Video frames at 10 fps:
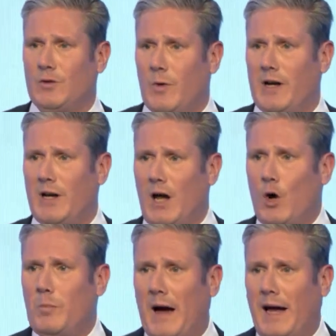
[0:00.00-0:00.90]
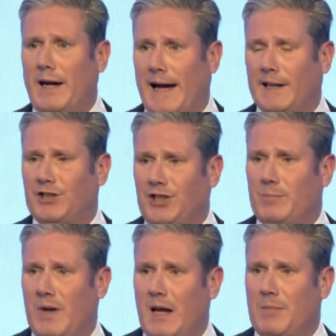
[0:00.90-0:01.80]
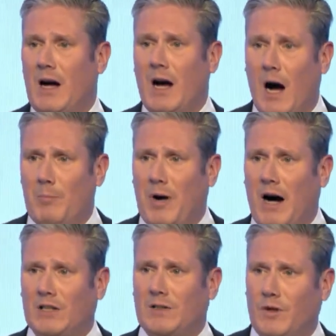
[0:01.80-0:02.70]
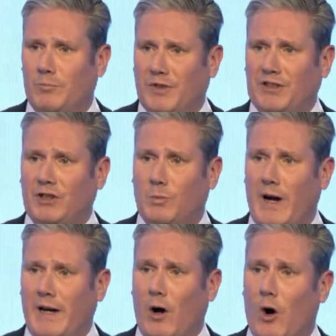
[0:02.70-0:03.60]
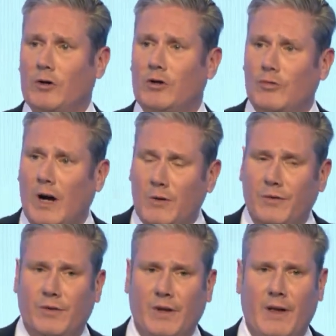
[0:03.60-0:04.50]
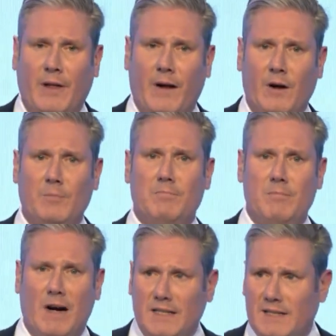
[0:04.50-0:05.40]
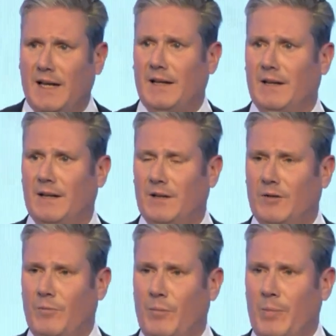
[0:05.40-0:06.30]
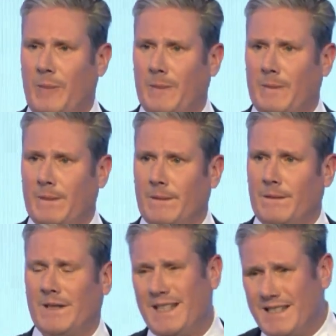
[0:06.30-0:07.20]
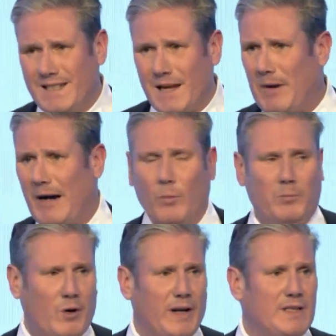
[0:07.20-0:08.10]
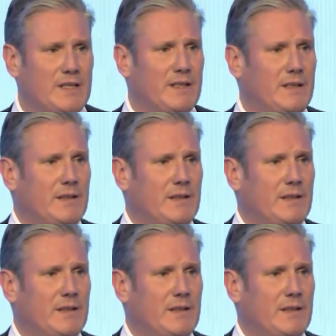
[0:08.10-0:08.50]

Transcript: when low pay and cheap labour are part of the British way on growth must end. This isn't about Brexit.